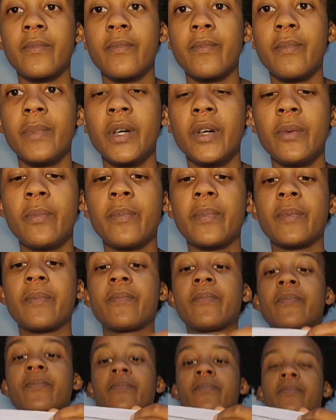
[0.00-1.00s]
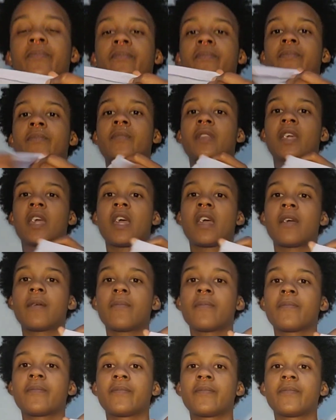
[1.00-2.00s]
Boop. Okay.
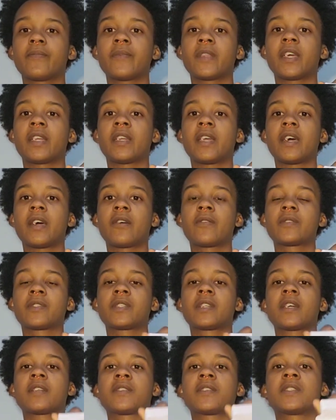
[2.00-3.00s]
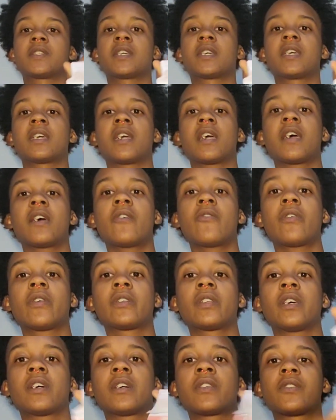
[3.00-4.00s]
And now it's not sticking out on
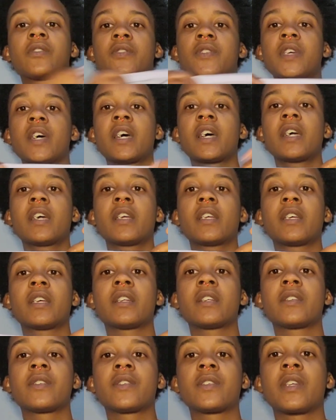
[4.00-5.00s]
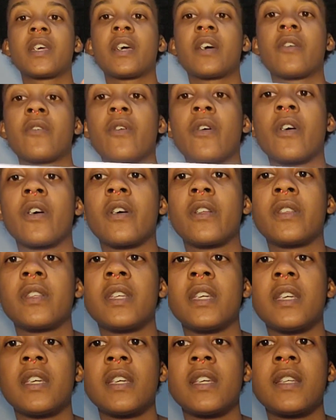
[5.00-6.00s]
the other side. It is now on
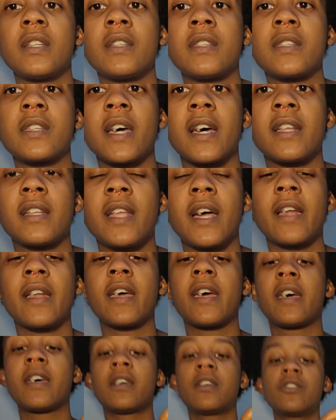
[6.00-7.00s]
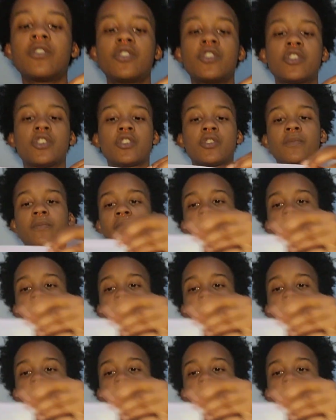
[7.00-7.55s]
the inside that edge.